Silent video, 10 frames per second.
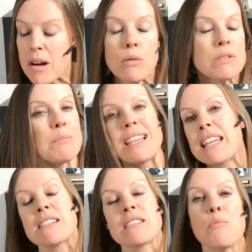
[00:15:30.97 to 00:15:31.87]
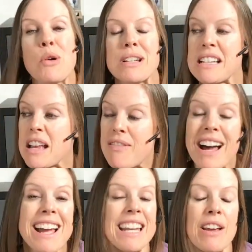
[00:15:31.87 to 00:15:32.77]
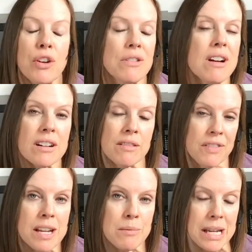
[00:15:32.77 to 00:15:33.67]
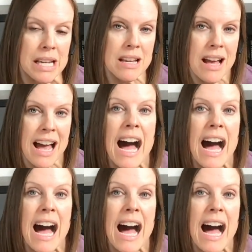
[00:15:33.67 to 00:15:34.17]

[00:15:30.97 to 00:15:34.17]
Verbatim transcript: ultimately at some point say, fine, if you're not going to feed me,